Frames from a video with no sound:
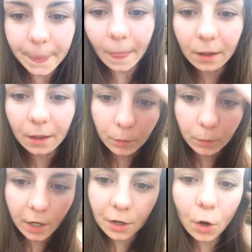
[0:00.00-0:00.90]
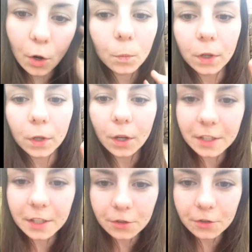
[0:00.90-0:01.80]
when we're at home, we
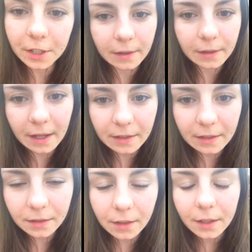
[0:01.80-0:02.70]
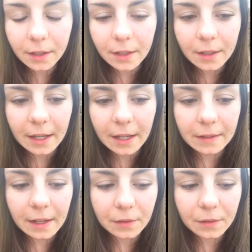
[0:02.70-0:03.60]
only drink that. And
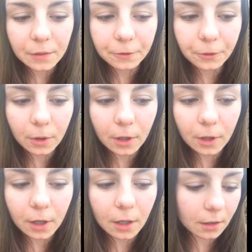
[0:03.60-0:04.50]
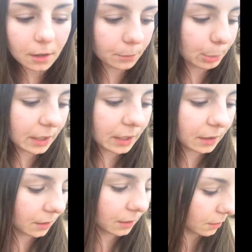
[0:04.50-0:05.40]
then for
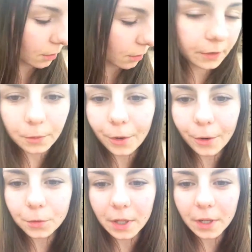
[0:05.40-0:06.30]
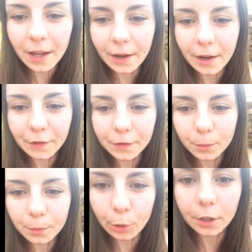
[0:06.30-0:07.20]
being on the road, we have
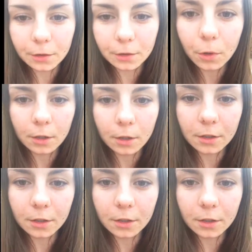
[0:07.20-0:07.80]
bottled water.